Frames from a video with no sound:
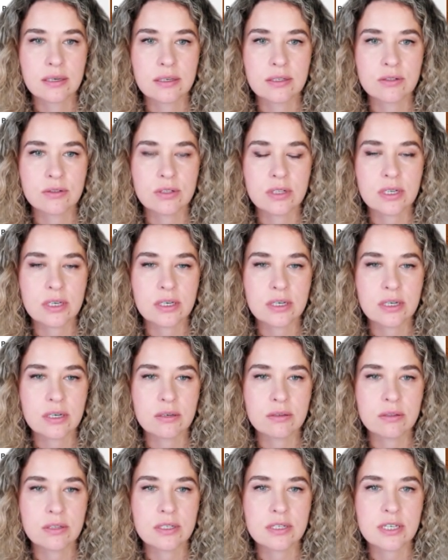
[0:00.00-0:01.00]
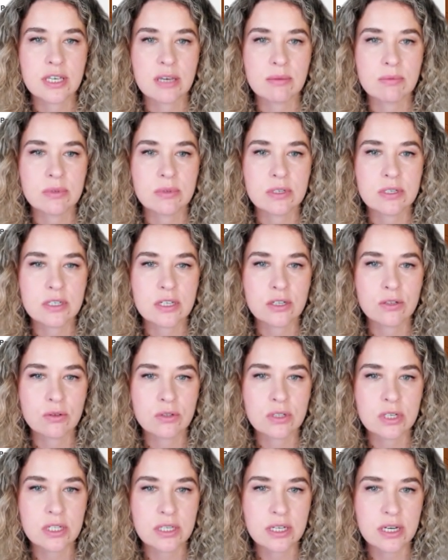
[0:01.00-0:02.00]
I don't like how these cabinets are
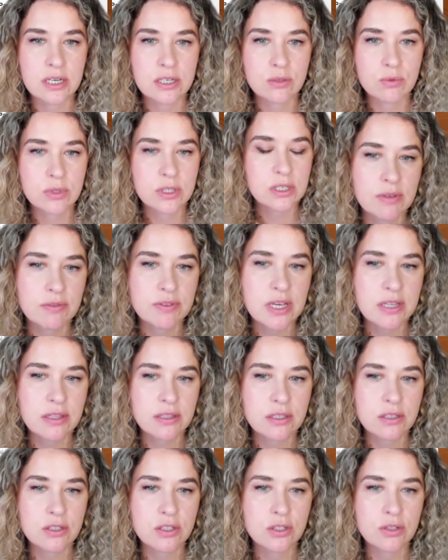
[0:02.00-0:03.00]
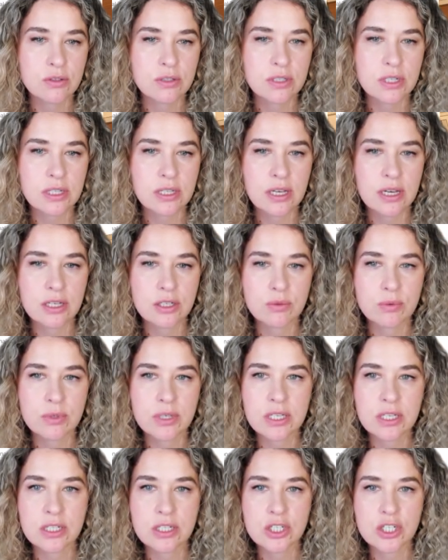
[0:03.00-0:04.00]
not aligned. If something is not aligned,
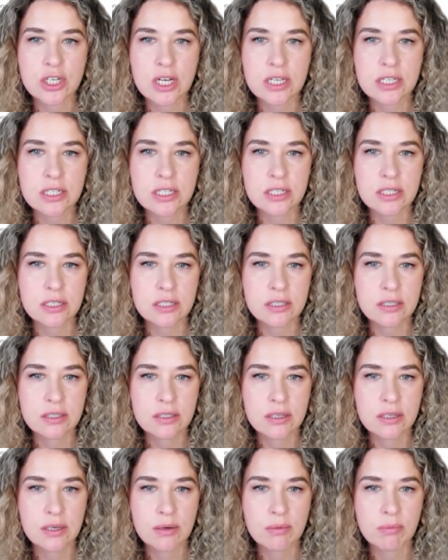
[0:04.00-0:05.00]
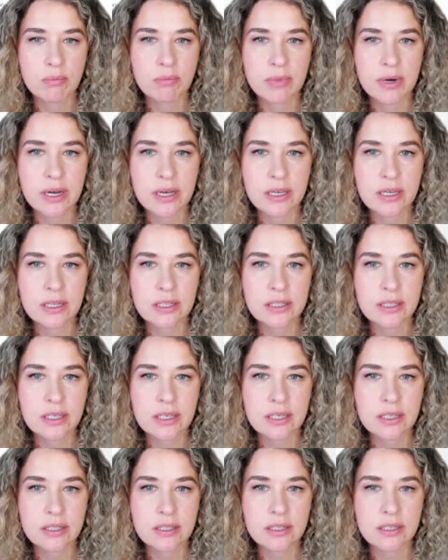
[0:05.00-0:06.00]
we can adjust it by
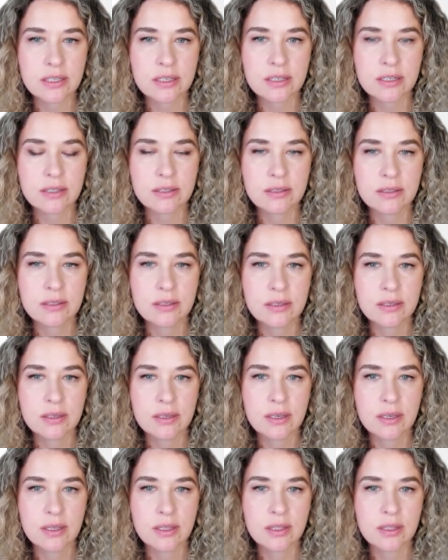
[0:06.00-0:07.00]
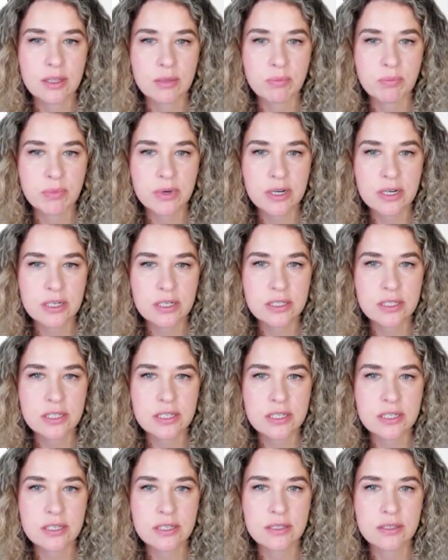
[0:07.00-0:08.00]
clicking the
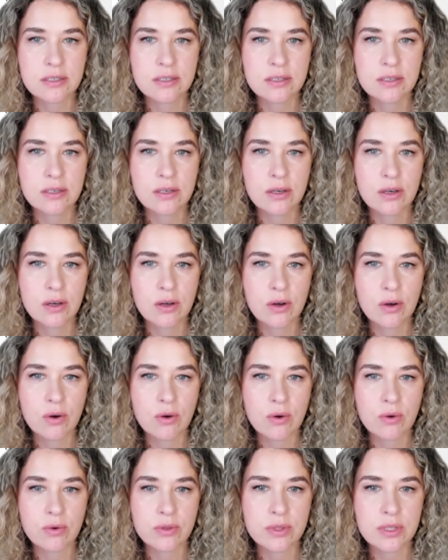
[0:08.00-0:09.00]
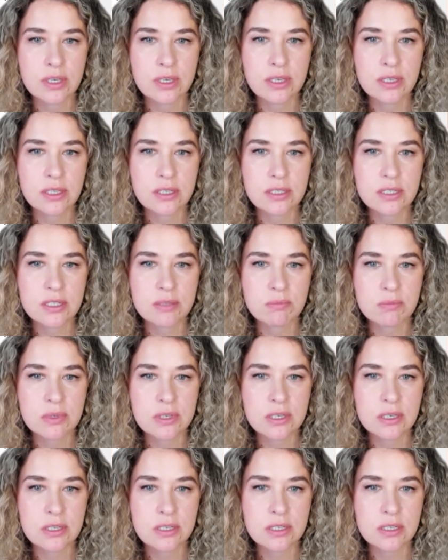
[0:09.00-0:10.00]
parts or the inner
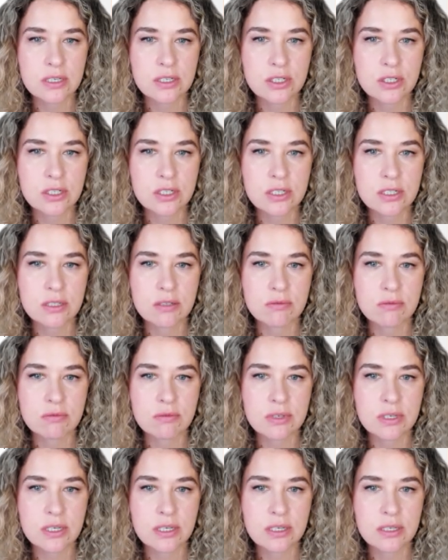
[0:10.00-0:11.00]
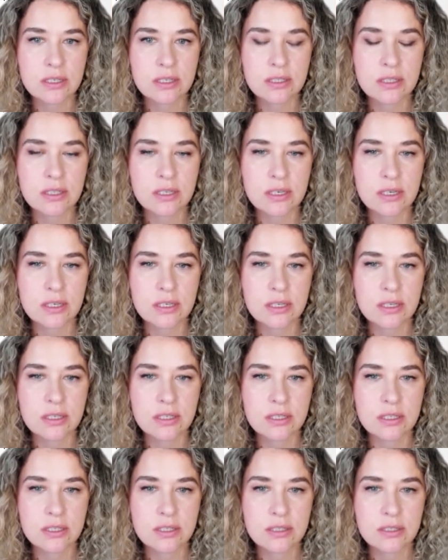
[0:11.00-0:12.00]
space and just
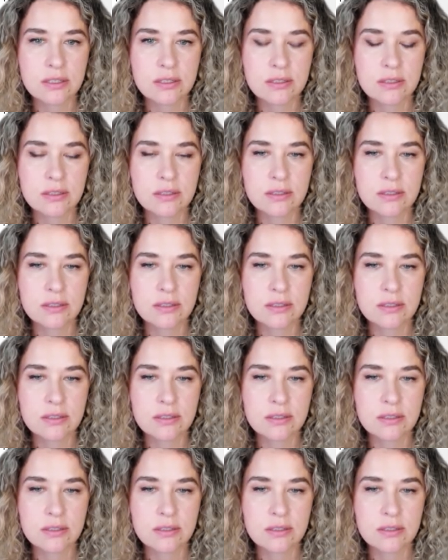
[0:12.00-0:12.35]
realigning it.